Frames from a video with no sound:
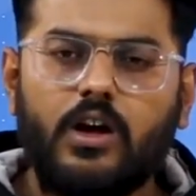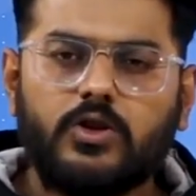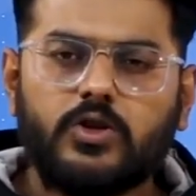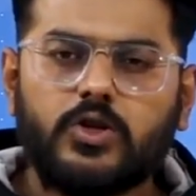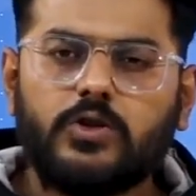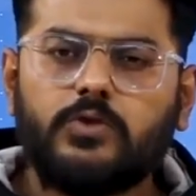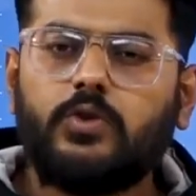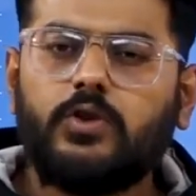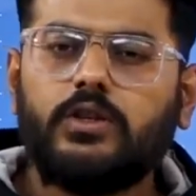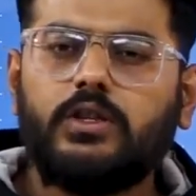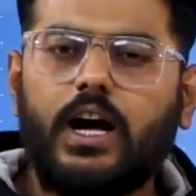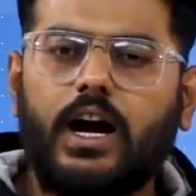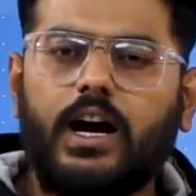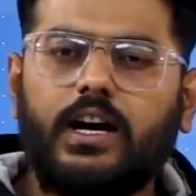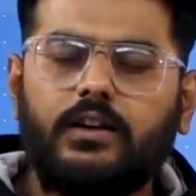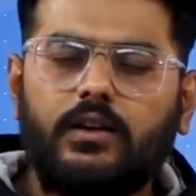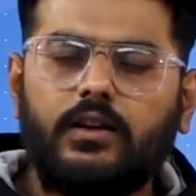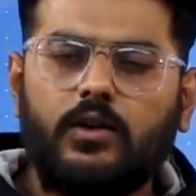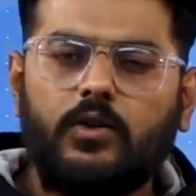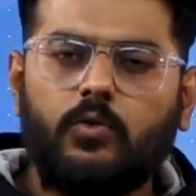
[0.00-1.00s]
So for
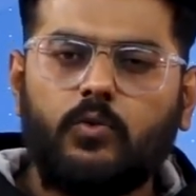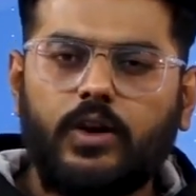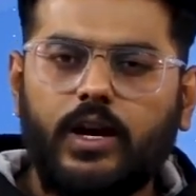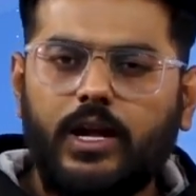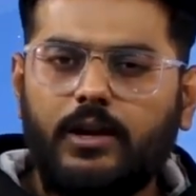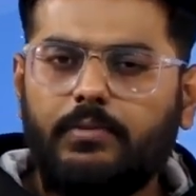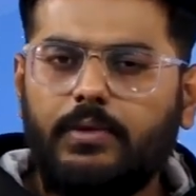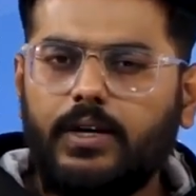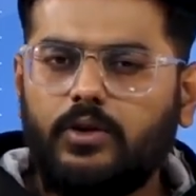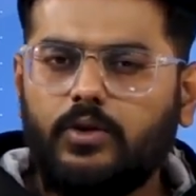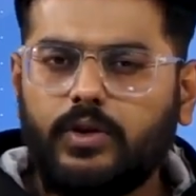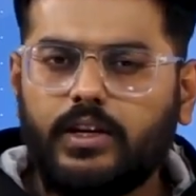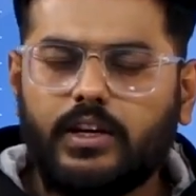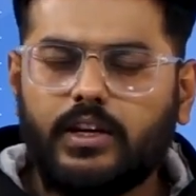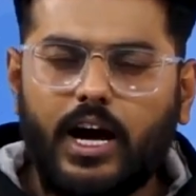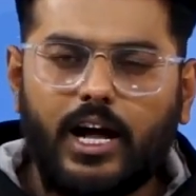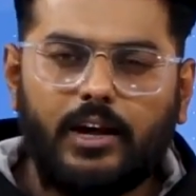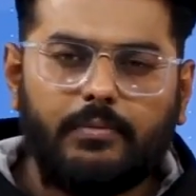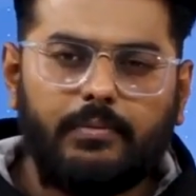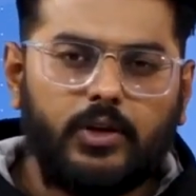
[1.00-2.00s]
that, what I'll be doing,
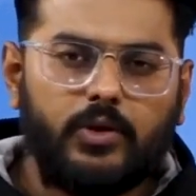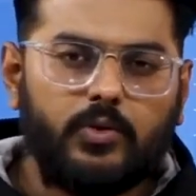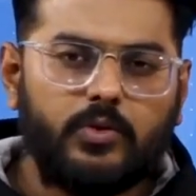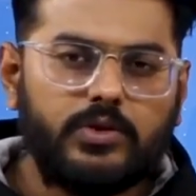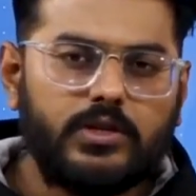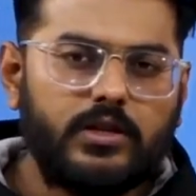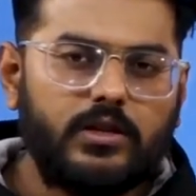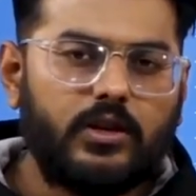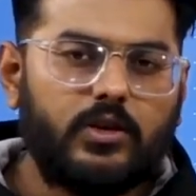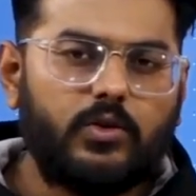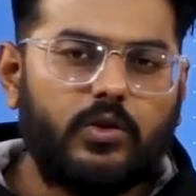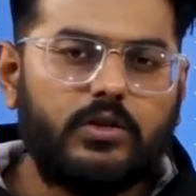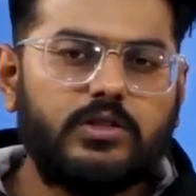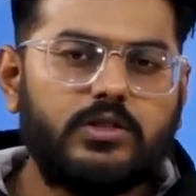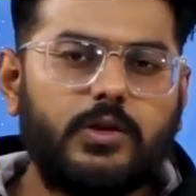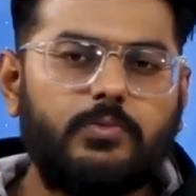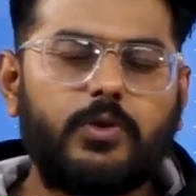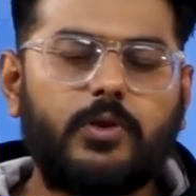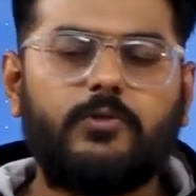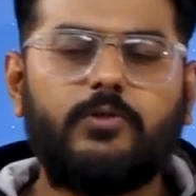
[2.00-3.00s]
I'll be using the
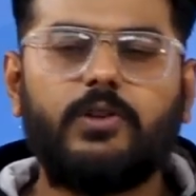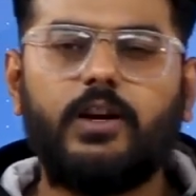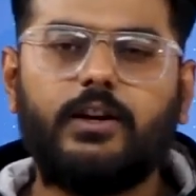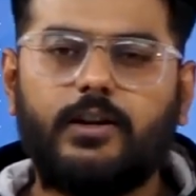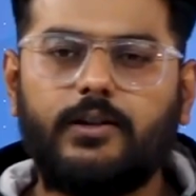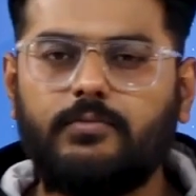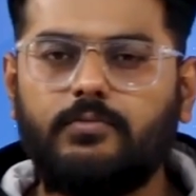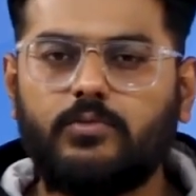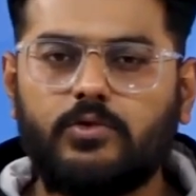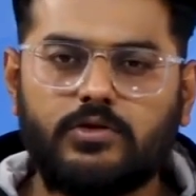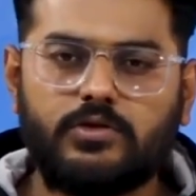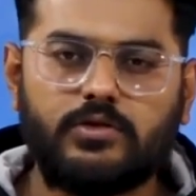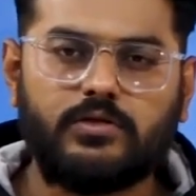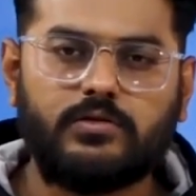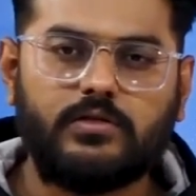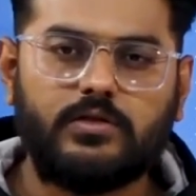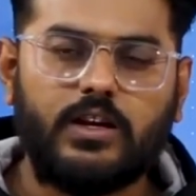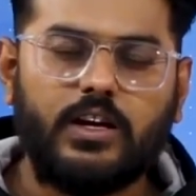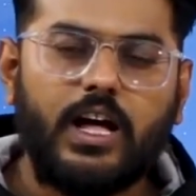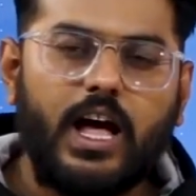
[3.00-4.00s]
concept of relative motion.
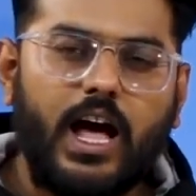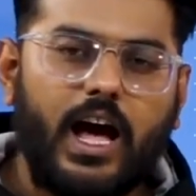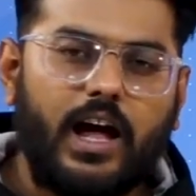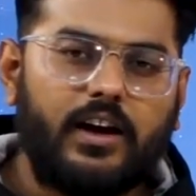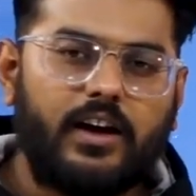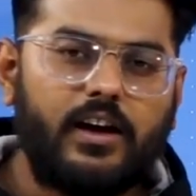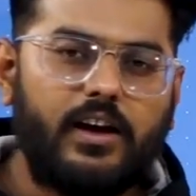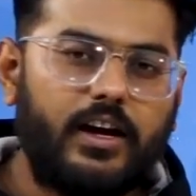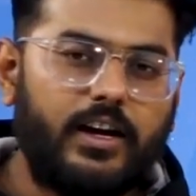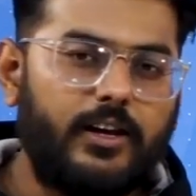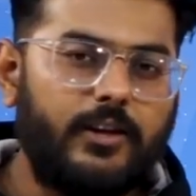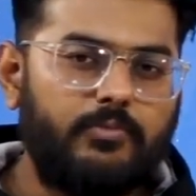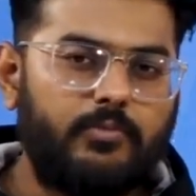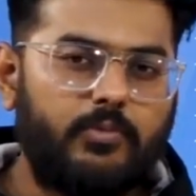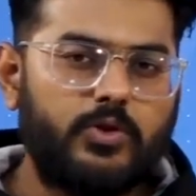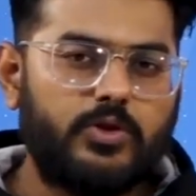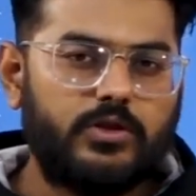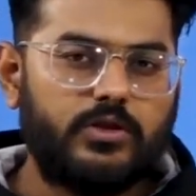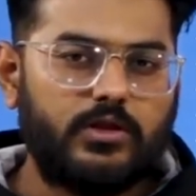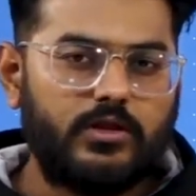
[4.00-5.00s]
And relative
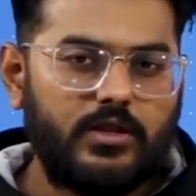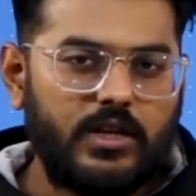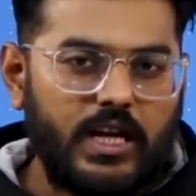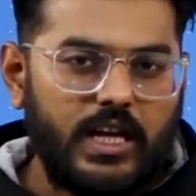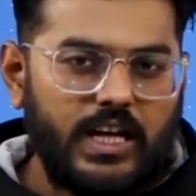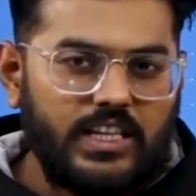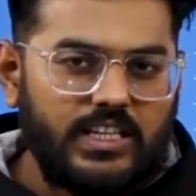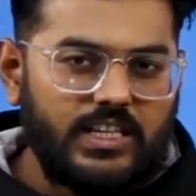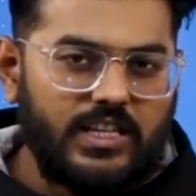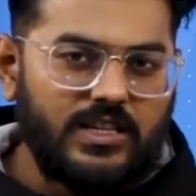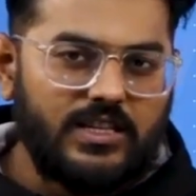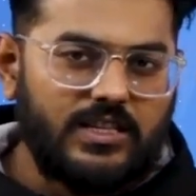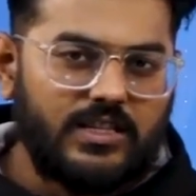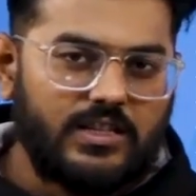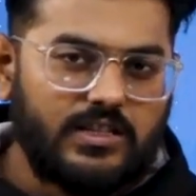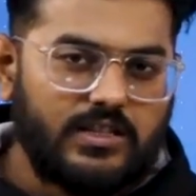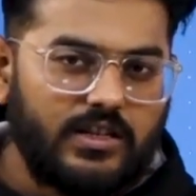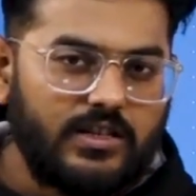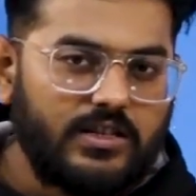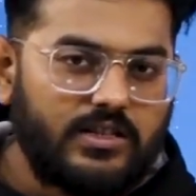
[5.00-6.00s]
motion,
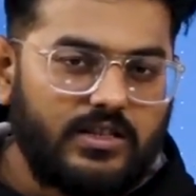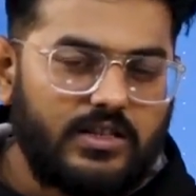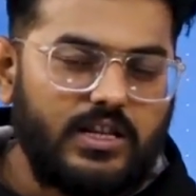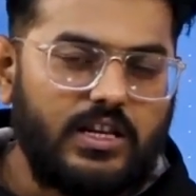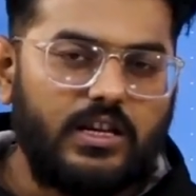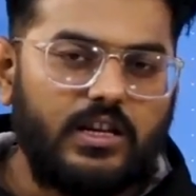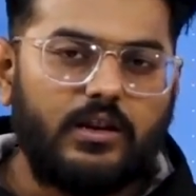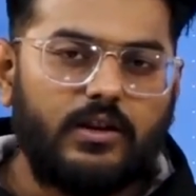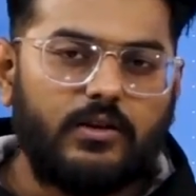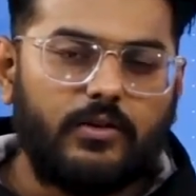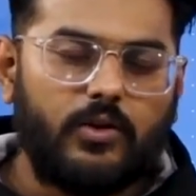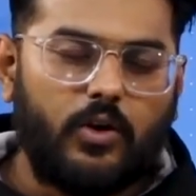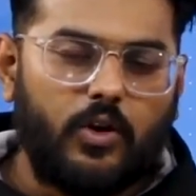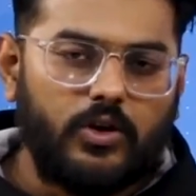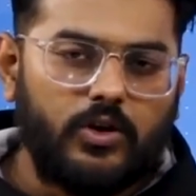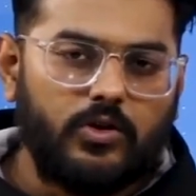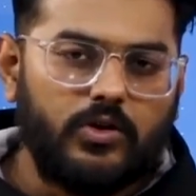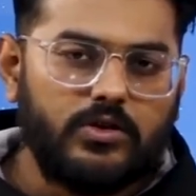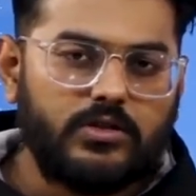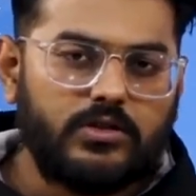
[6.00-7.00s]
just see
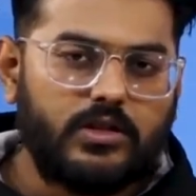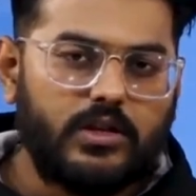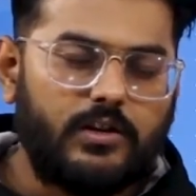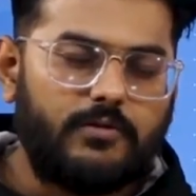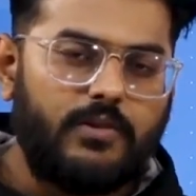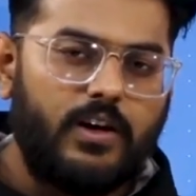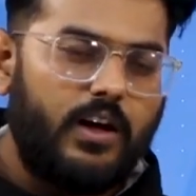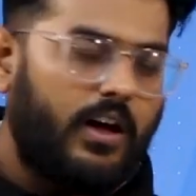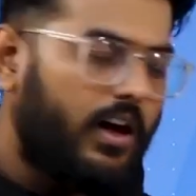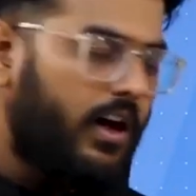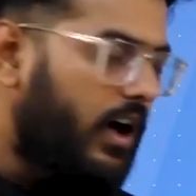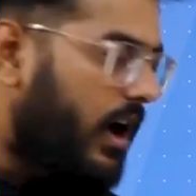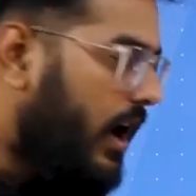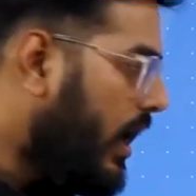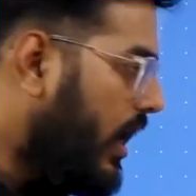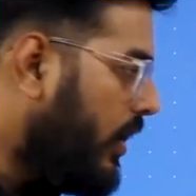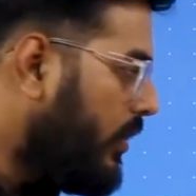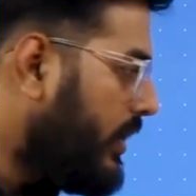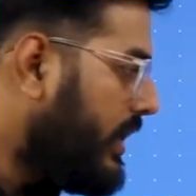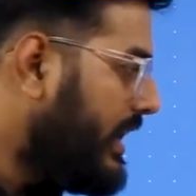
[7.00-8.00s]
on yourself
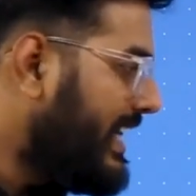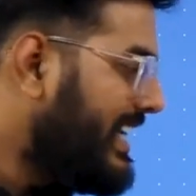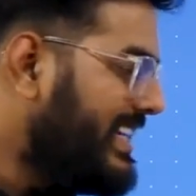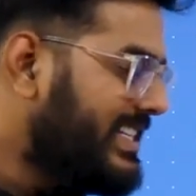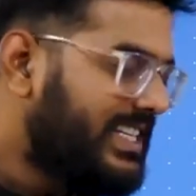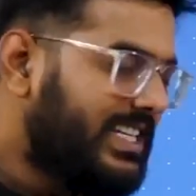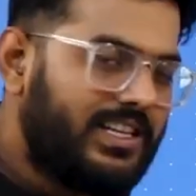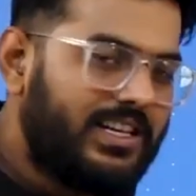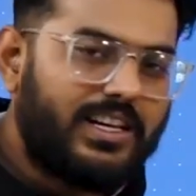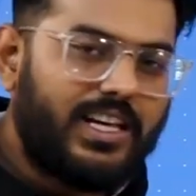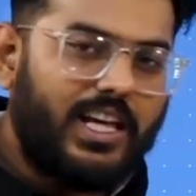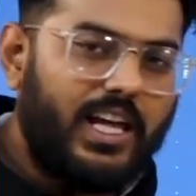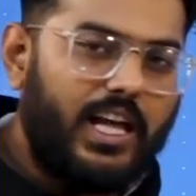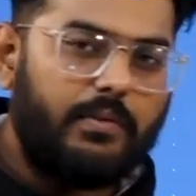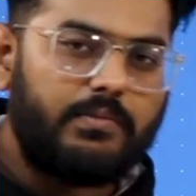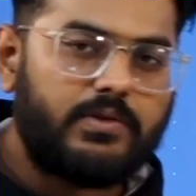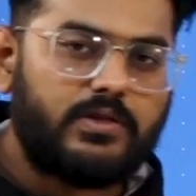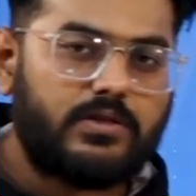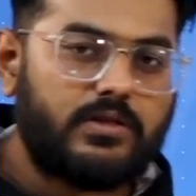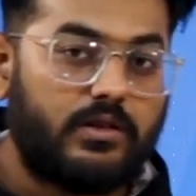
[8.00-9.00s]
how easy the
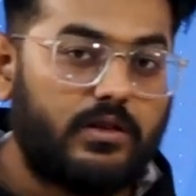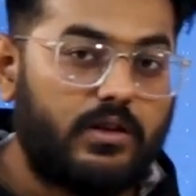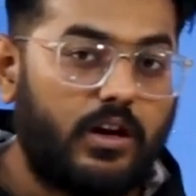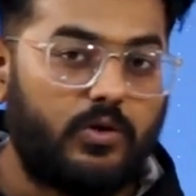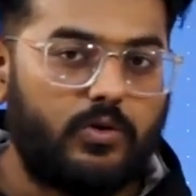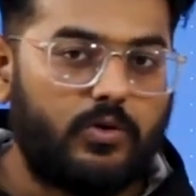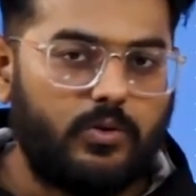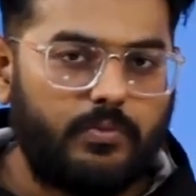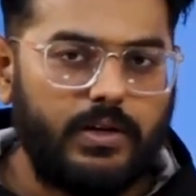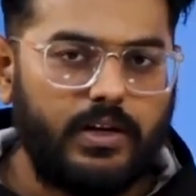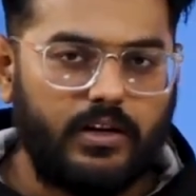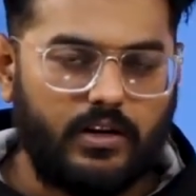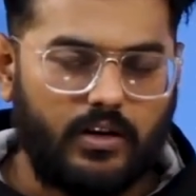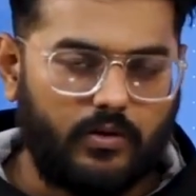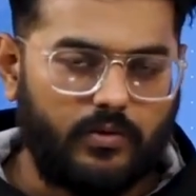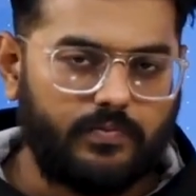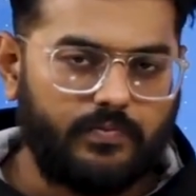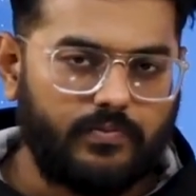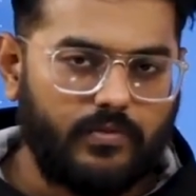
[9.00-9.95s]
games turn out to be now.